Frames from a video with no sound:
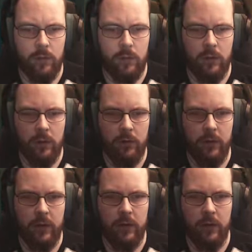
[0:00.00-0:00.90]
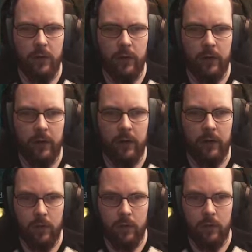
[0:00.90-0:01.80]
Huh? Invaded. Okay.
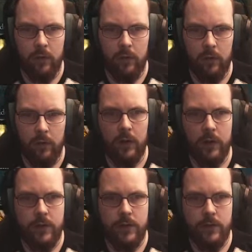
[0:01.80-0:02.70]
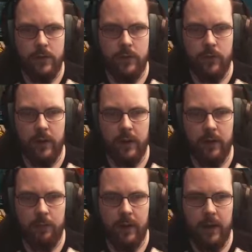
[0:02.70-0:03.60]
Okay. Ancient
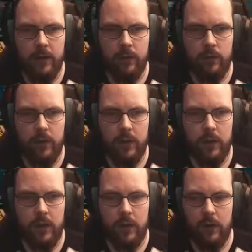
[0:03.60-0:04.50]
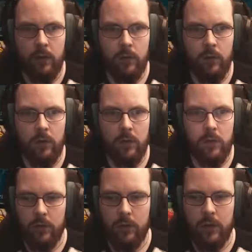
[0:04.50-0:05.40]
Dragon Man, you say? Oh,
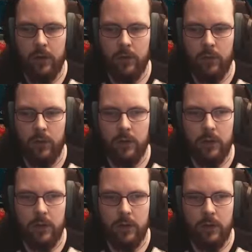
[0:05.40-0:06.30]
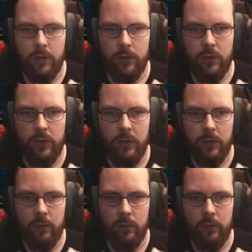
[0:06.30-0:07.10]
okay. Well, I can do the same.